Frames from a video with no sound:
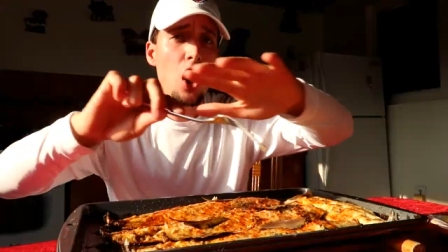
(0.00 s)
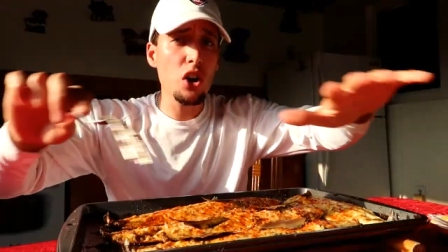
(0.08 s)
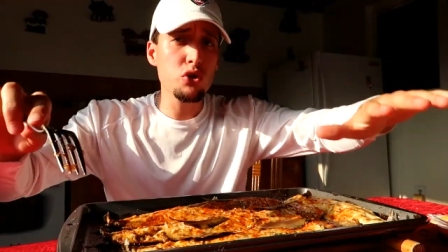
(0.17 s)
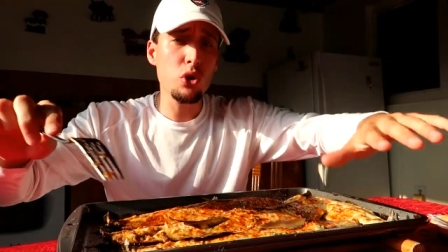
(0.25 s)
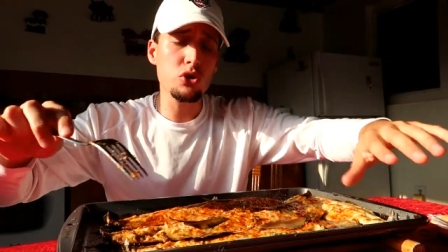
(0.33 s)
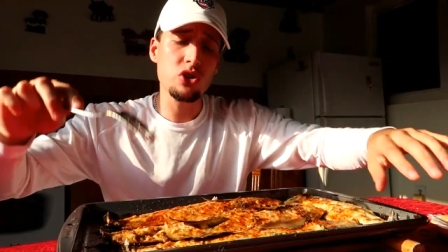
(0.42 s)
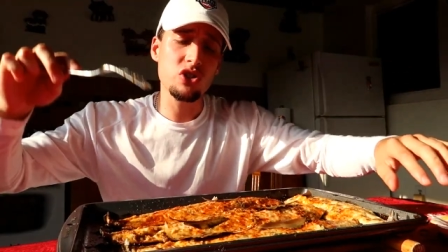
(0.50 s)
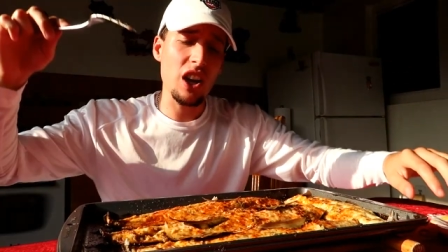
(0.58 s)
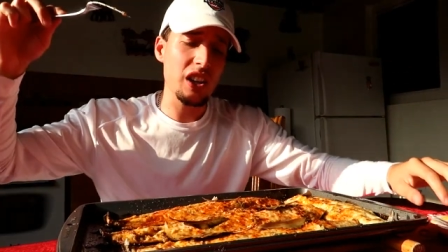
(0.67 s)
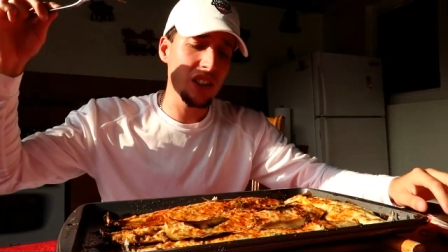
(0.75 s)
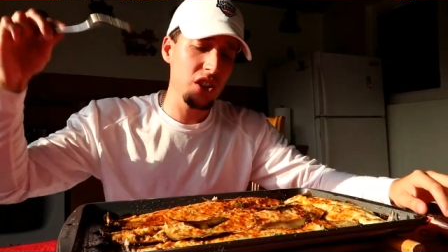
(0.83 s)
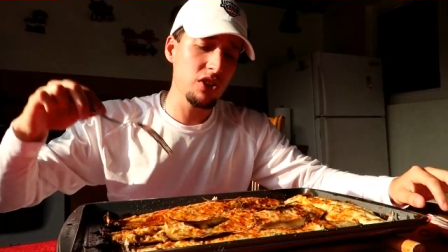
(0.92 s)
All jokes
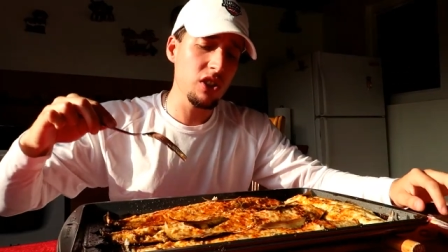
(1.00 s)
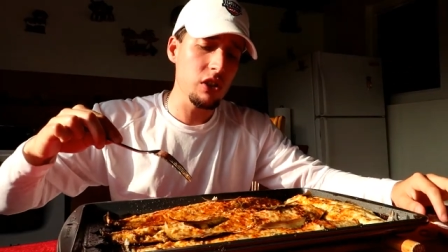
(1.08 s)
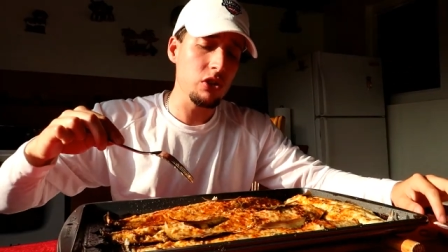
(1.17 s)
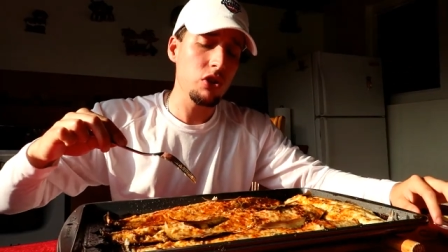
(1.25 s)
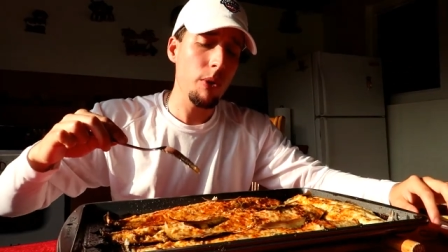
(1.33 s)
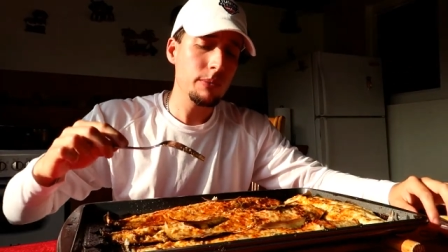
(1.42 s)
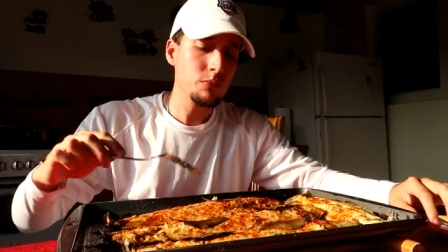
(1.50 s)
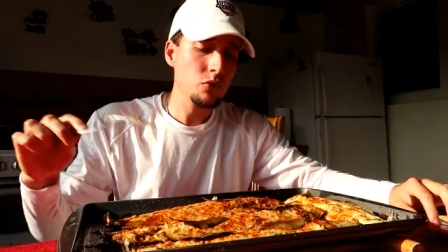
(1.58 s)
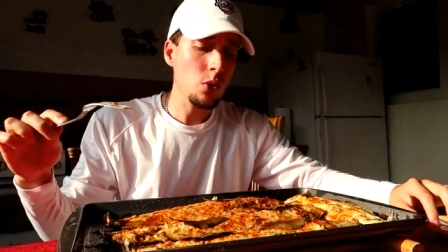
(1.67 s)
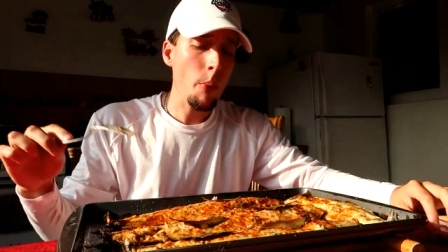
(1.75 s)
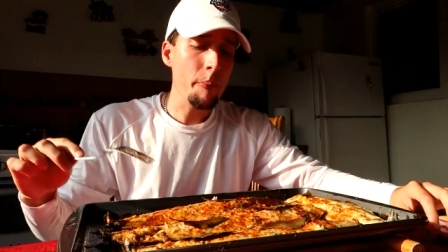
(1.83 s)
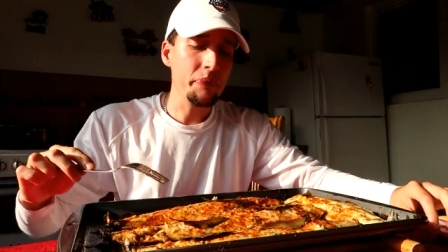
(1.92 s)
aside, this is
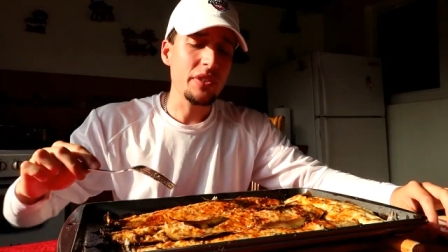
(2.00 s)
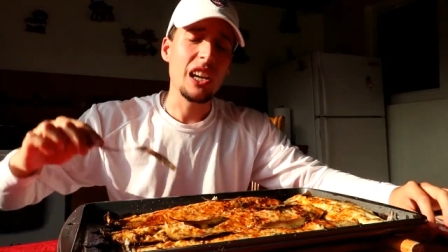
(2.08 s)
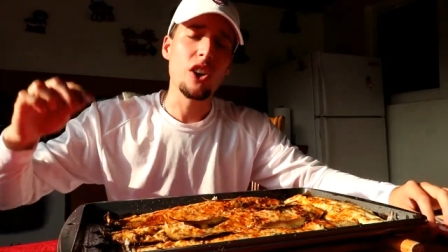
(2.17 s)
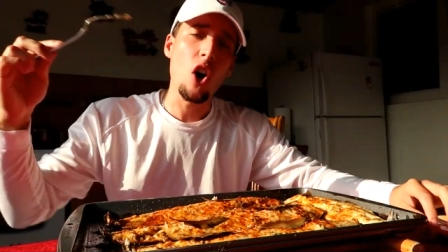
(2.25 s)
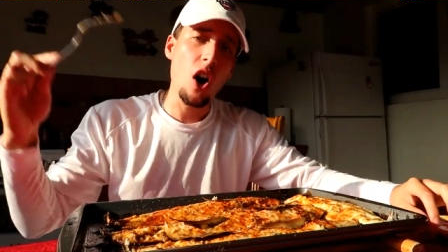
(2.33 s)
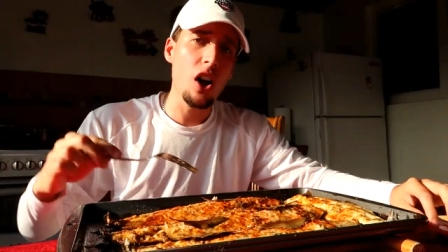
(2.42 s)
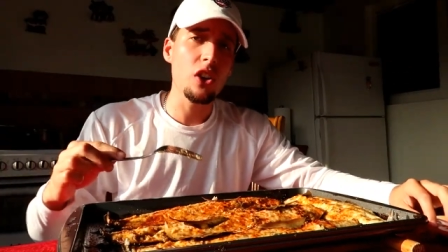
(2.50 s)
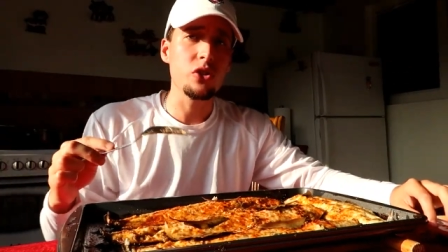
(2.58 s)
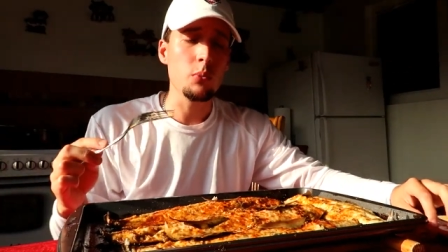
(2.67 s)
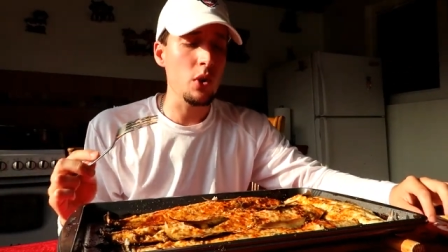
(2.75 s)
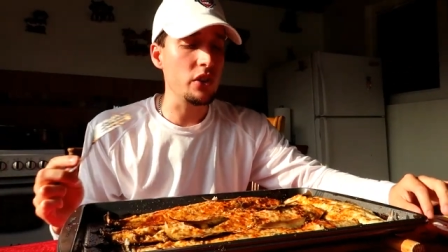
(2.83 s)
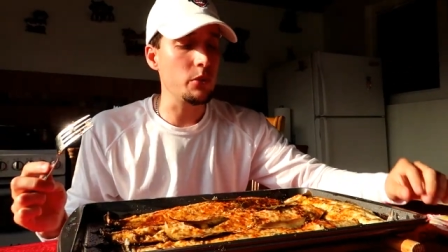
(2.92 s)
an
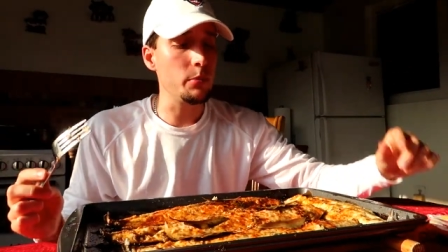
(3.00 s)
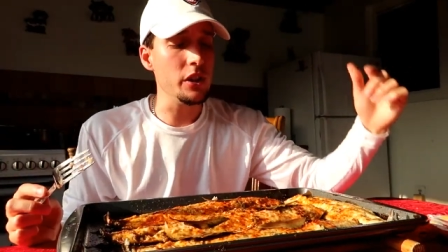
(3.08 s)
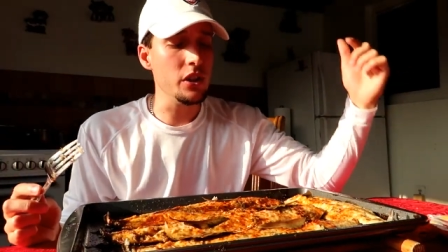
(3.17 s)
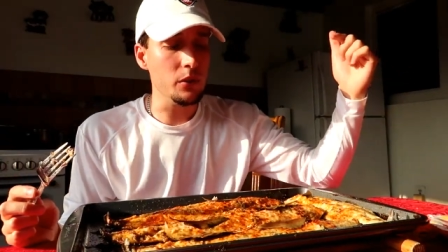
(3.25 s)
awesome recipe